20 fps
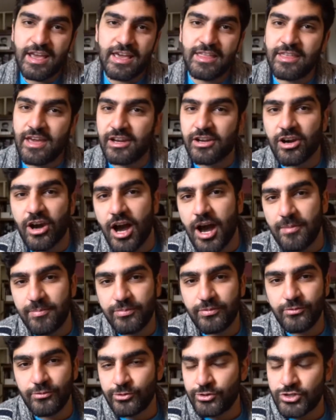and that
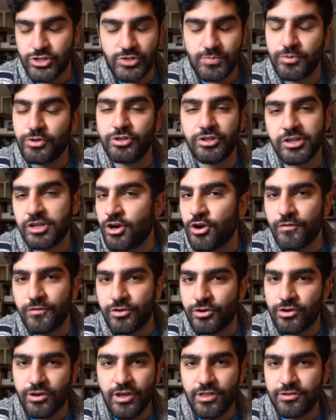cop was just pulling
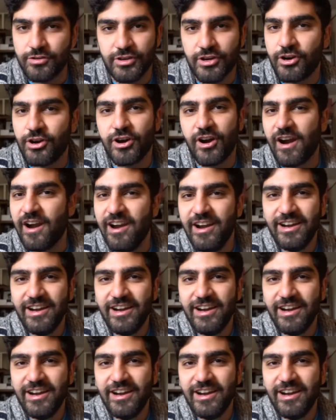over another car.